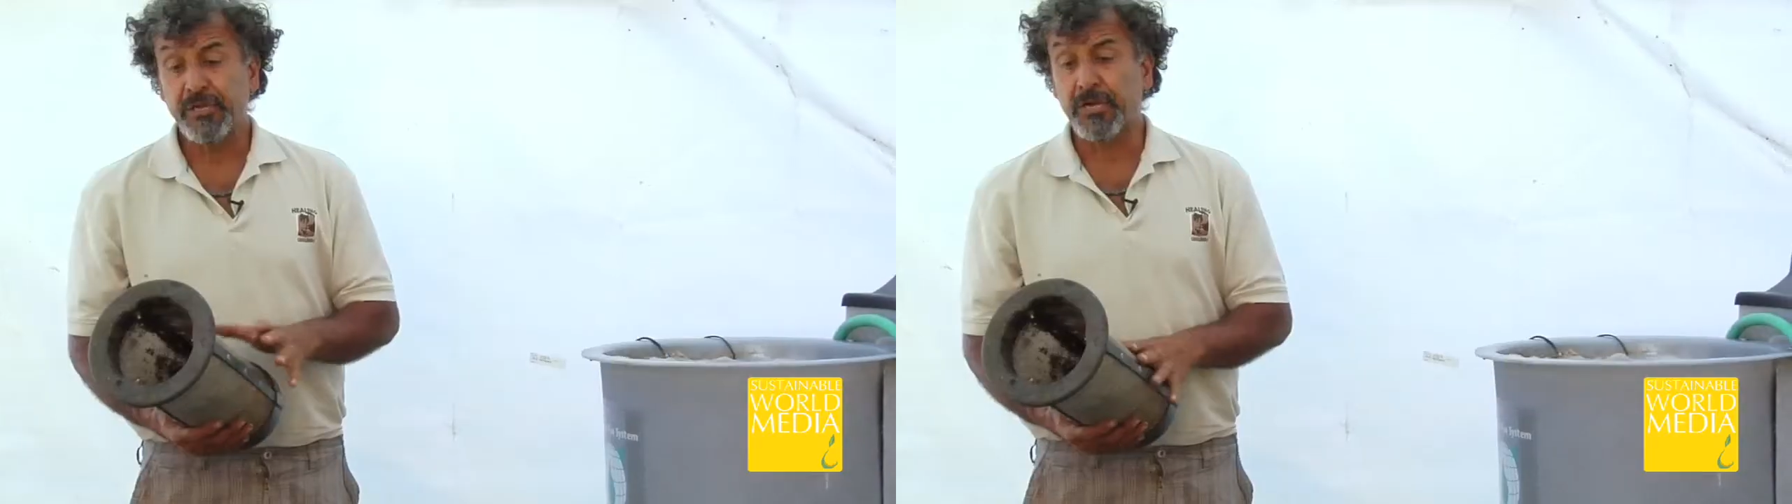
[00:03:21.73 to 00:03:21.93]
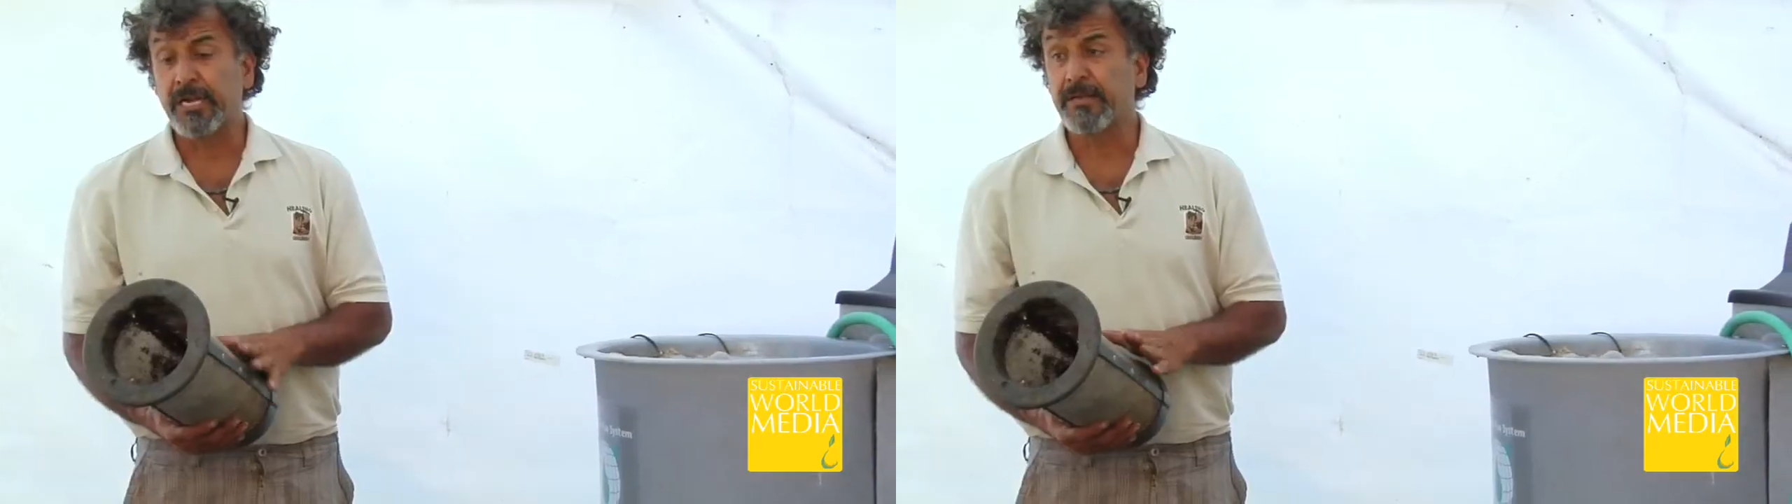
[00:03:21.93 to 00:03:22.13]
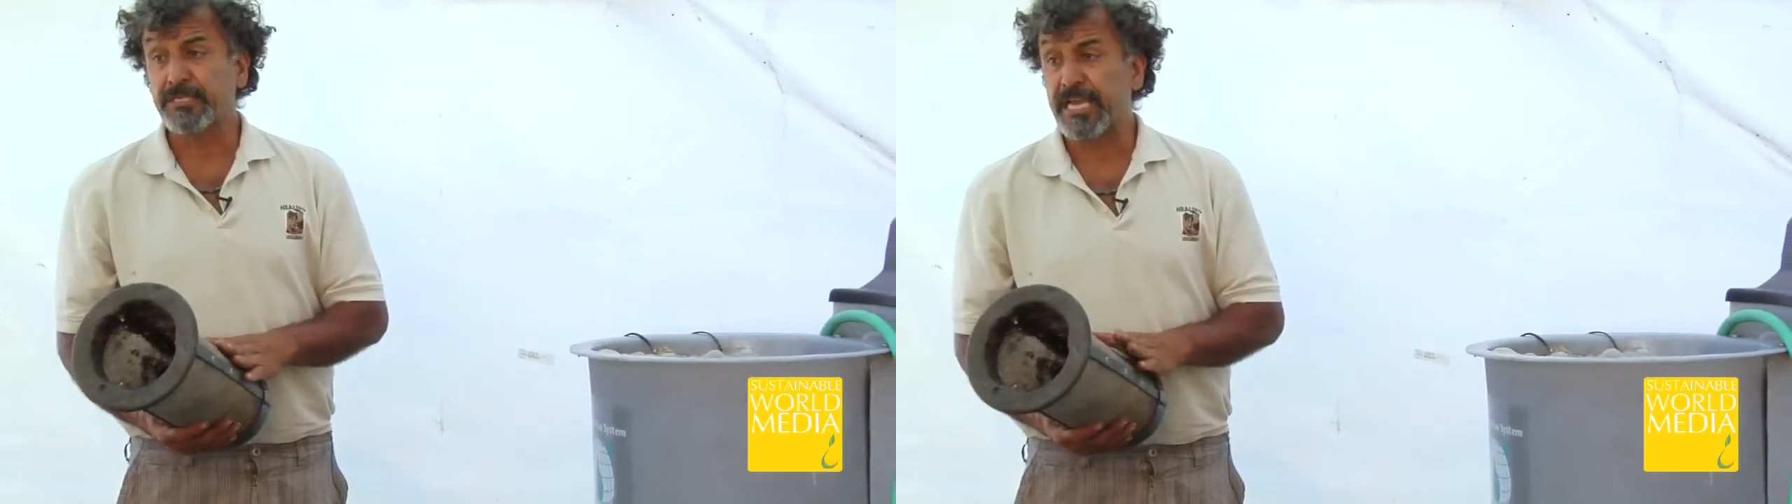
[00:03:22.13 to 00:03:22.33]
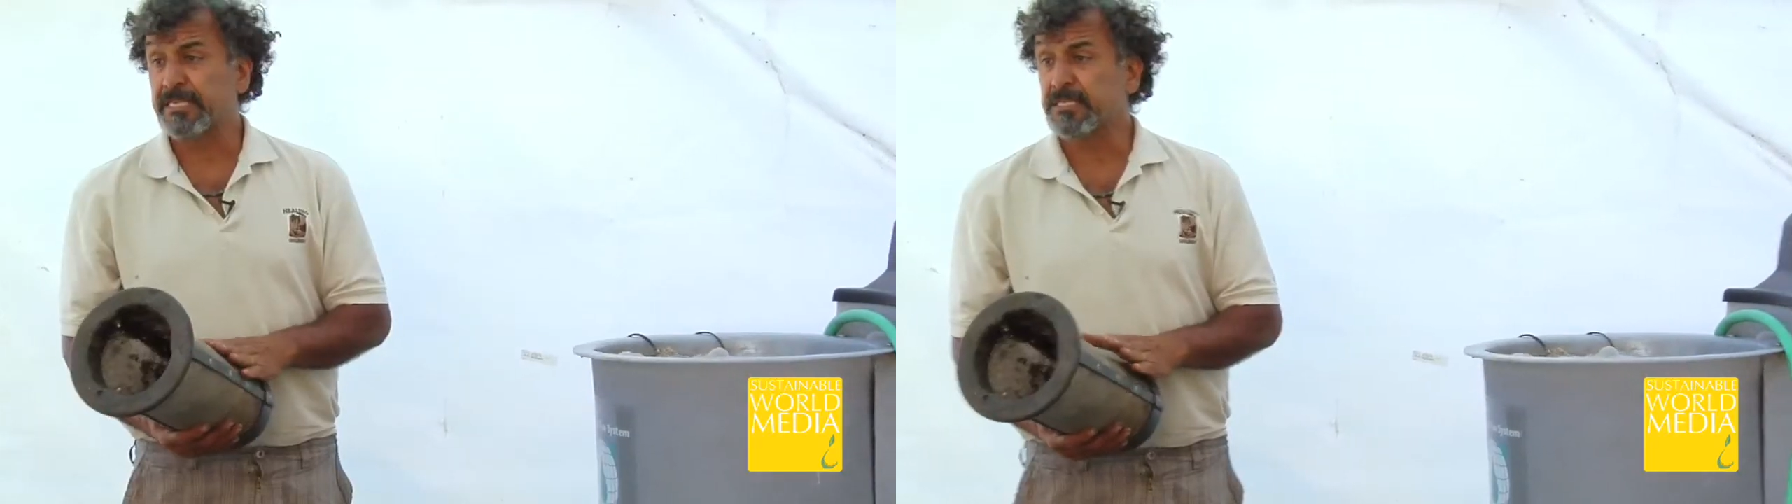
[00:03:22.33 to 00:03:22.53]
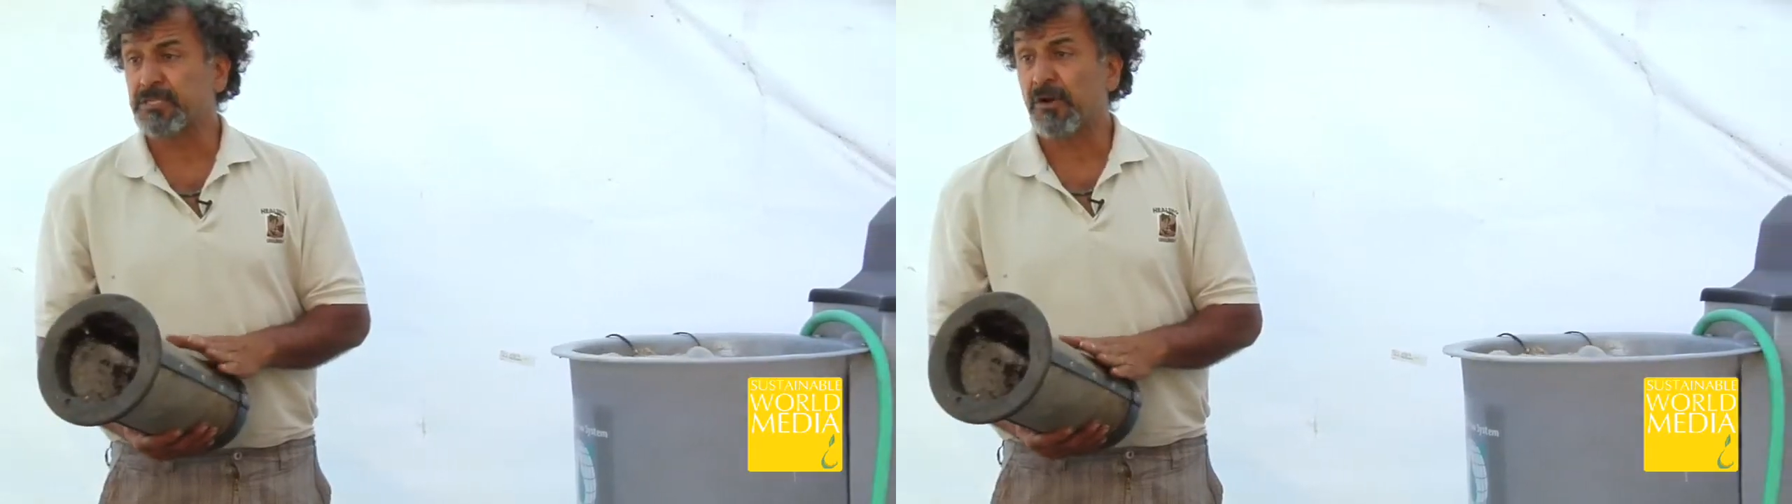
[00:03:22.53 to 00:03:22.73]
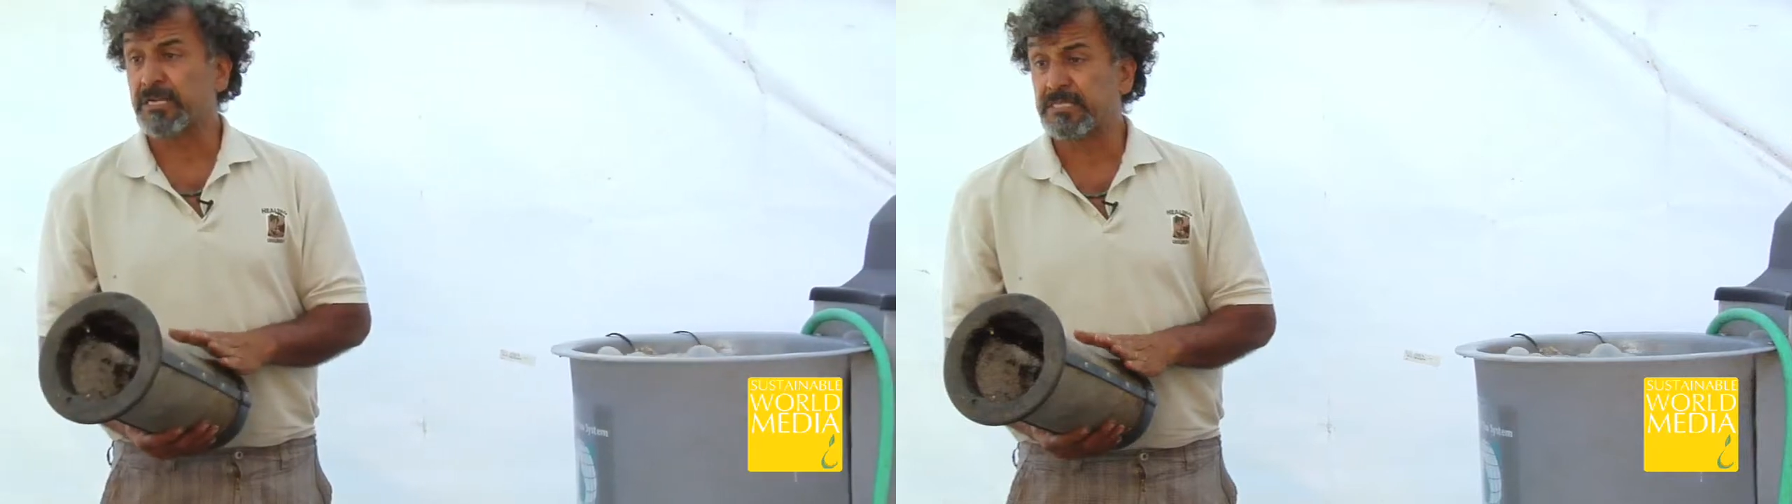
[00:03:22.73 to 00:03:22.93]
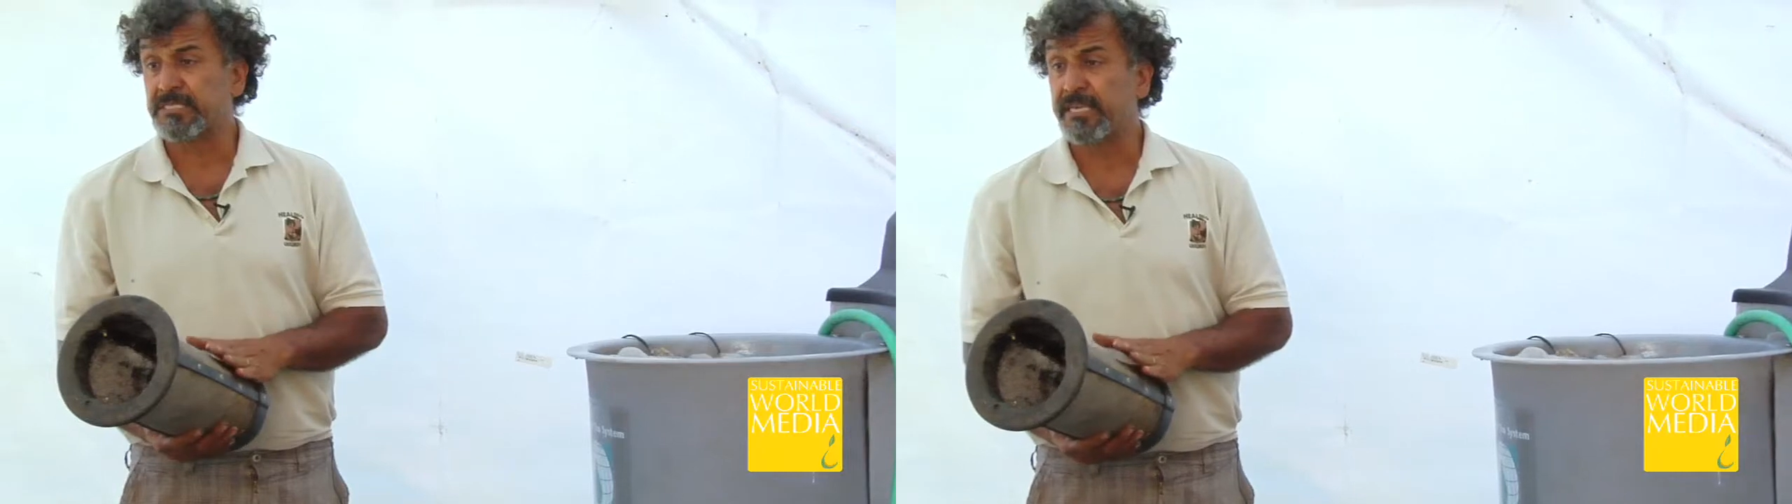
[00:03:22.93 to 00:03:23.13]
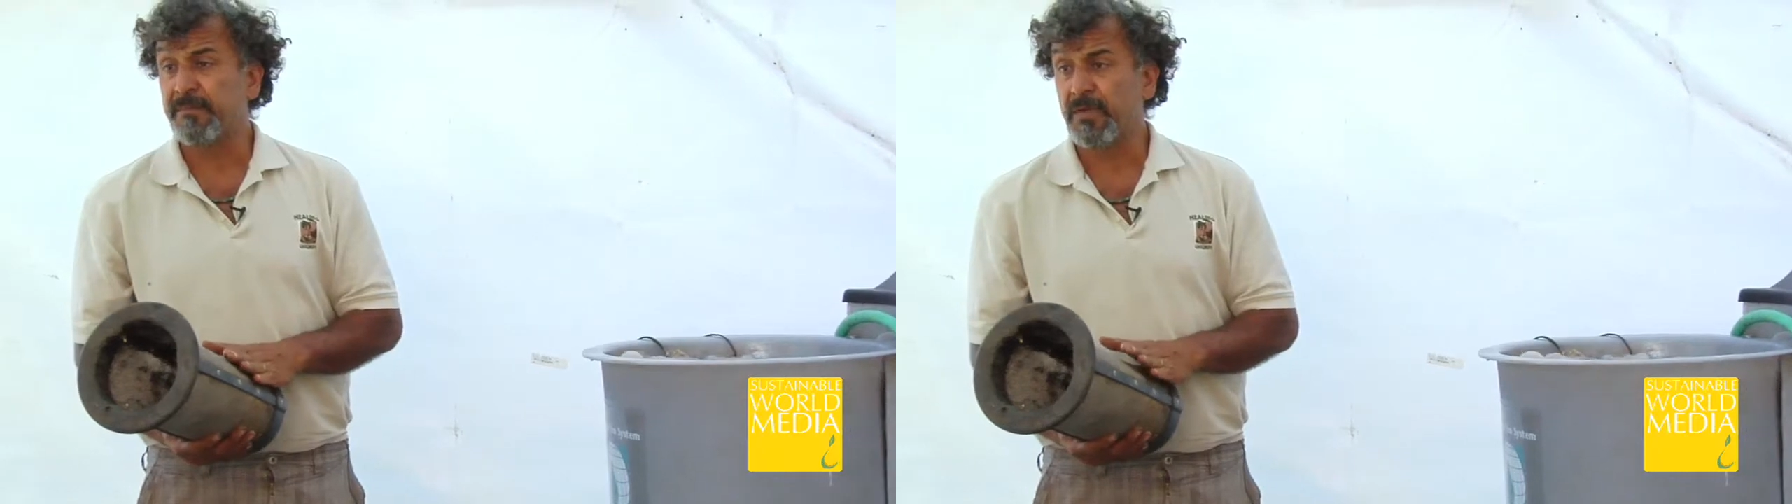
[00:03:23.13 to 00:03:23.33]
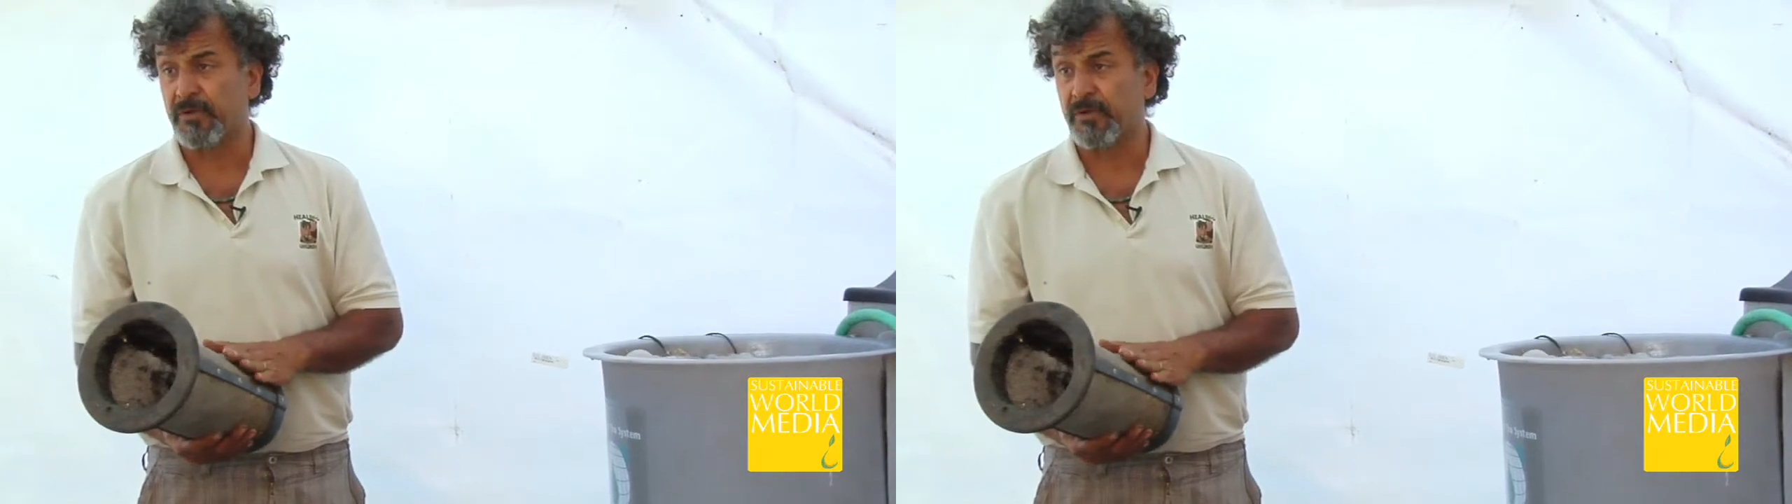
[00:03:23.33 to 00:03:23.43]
you're gonna, chances are it's teeming